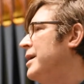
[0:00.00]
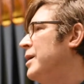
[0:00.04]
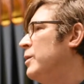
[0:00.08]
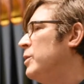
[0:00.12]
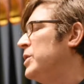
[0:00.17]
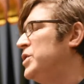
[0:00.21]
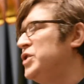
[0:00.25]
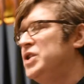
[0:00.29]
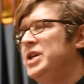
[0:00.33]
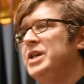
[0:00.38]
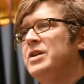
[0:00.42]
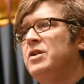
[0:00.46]

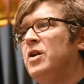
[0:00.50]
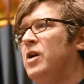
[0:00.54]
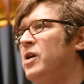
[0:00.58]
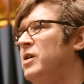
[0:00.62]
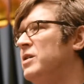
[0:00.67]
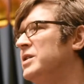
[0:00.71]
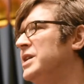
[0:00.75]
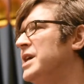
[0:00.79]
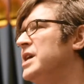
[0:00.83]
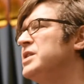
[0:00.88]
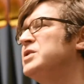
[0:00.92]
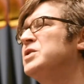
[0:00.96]
which he
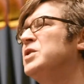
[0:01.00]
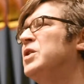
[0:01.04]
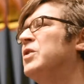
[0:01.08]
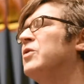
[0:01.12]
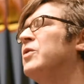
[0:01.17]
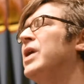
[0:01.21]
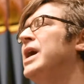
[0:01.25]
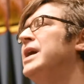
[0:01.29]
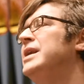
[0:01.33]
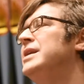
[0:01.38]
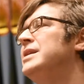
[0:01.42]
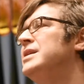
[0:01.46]
called his
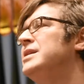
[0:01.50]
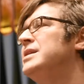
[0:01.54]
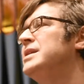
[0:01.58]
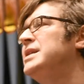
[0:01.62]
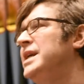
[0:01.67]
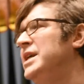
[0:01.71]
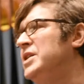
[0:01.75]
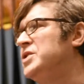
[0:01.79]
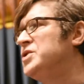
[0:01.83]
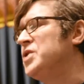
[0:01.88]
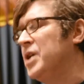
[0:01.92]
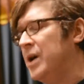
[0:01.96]
great
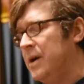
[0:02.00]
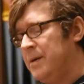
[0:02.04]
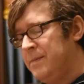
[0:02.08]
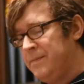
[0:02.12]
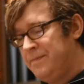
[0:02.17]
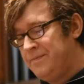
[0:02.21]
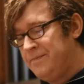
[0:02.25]
teacher.